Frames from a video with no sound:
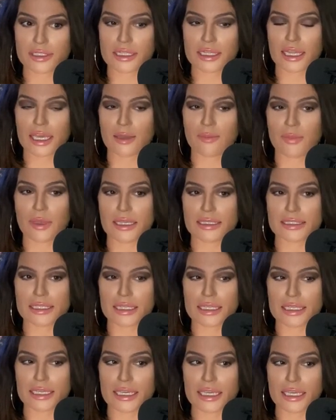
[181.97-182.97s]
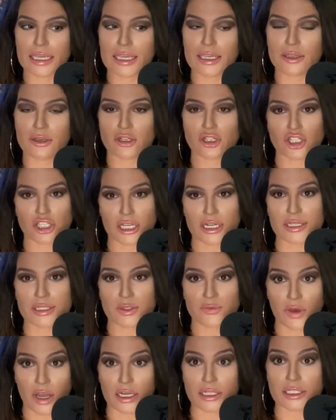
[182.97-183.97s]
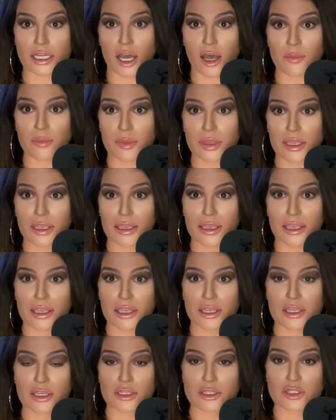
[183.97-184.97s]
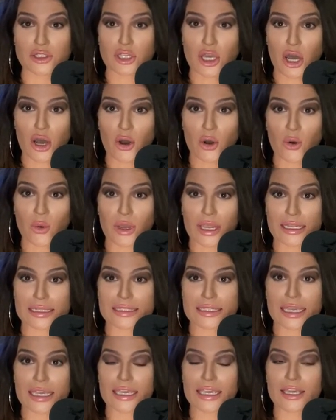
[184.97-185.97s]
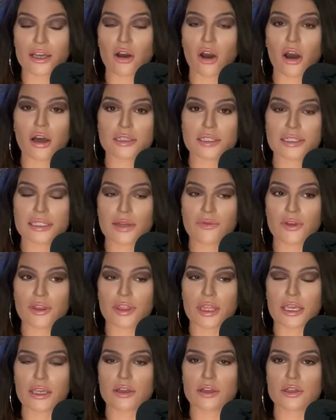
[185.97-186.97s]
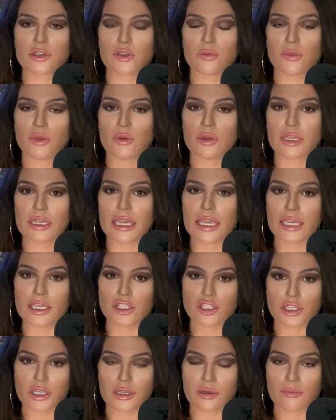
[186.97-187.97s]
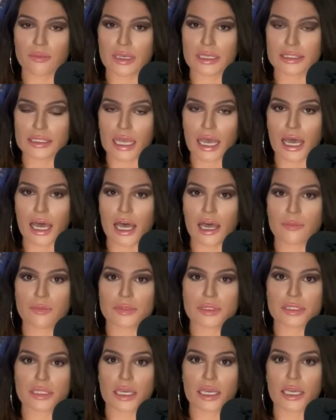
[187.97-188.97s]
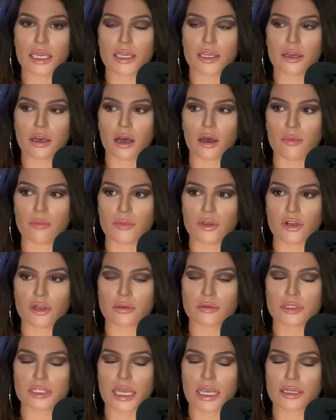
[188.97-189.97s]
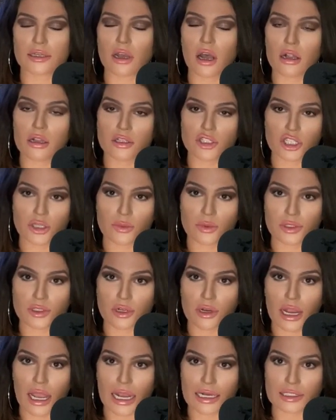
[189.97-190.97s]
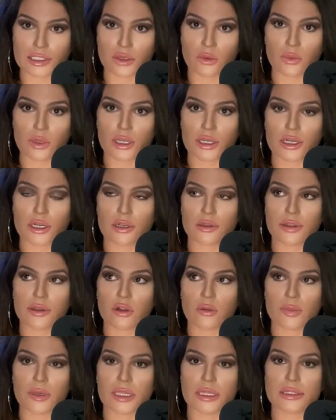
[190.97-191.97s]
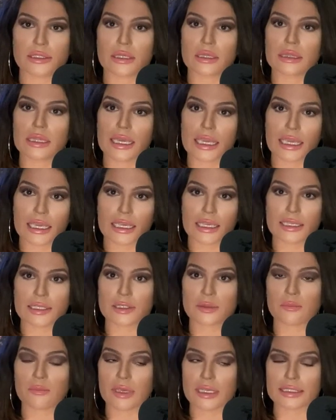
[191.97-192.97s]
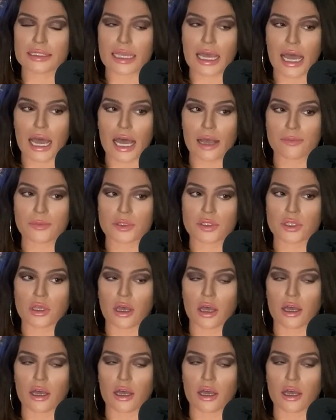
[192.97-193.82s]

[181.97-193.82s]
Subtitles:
and, like, basically your shit is fucked up. So it's like it causes everything, like communication mishaps, like your technology will start acting weird. There'll be delays, mishaps.